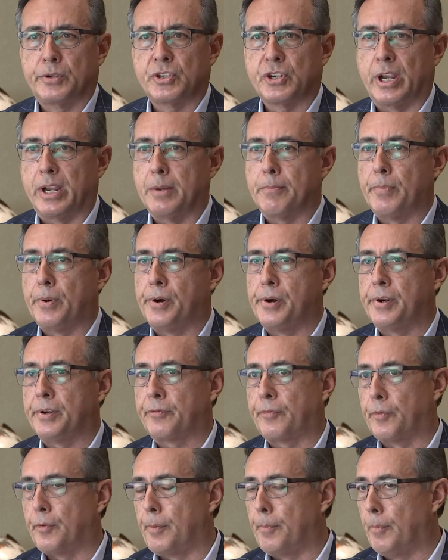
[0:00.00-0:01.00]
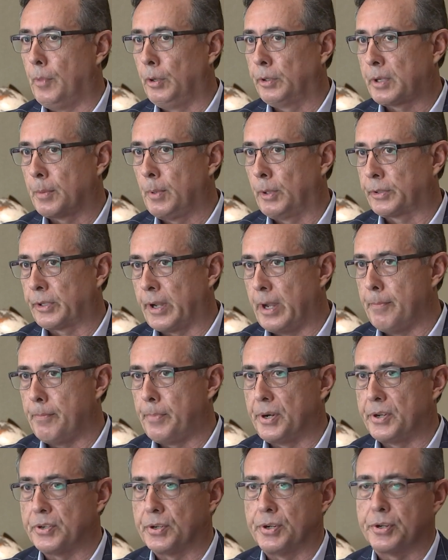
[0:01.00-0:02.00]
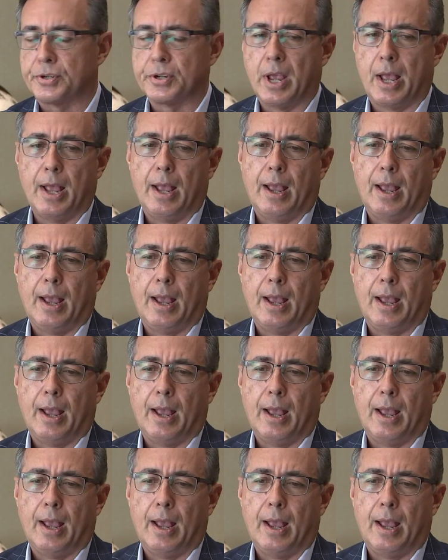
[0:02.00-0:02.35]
chambers for multiple temperatures